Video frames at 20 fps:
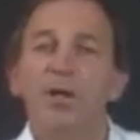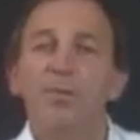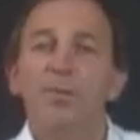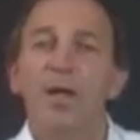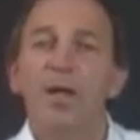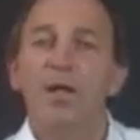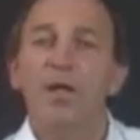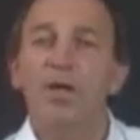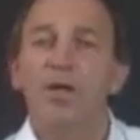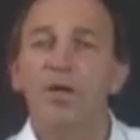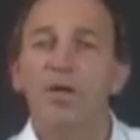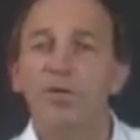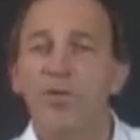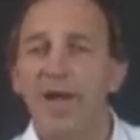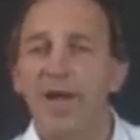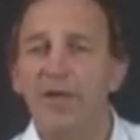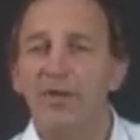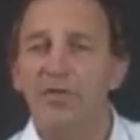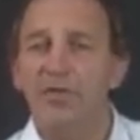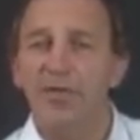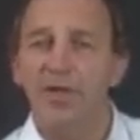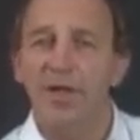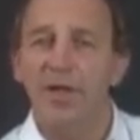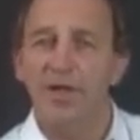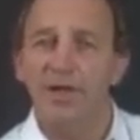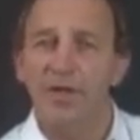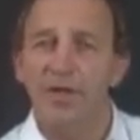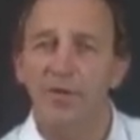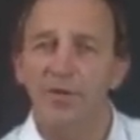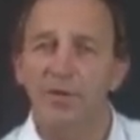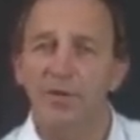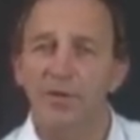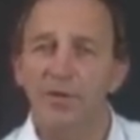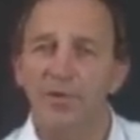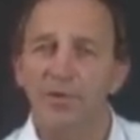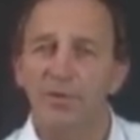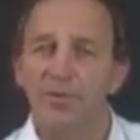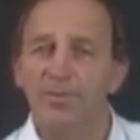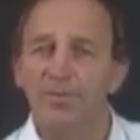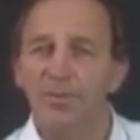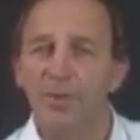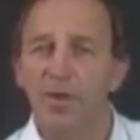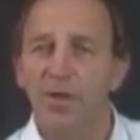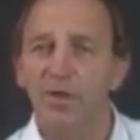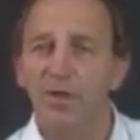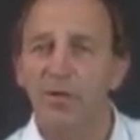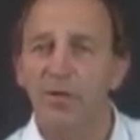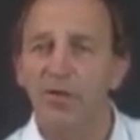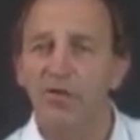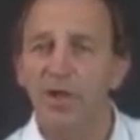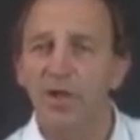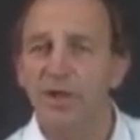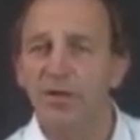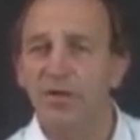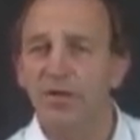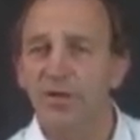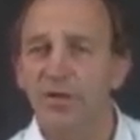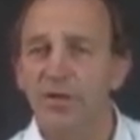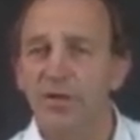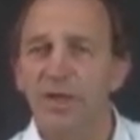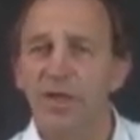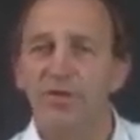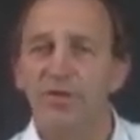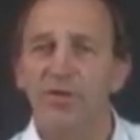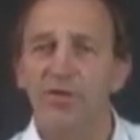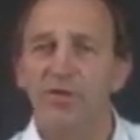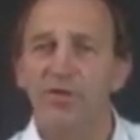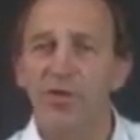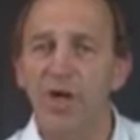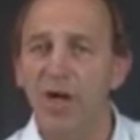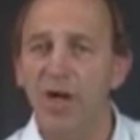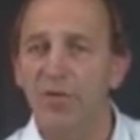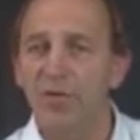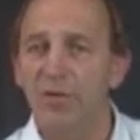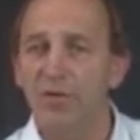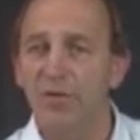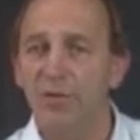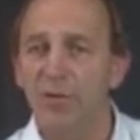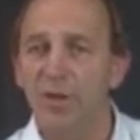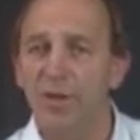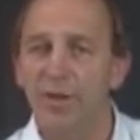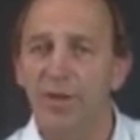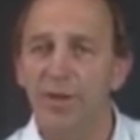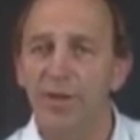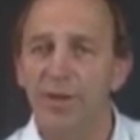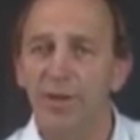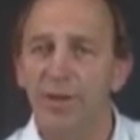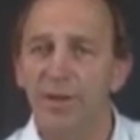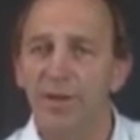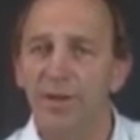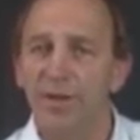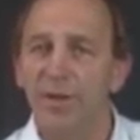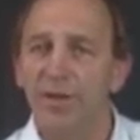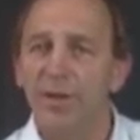Make a correct diagnosis and your injection stands a chance of working.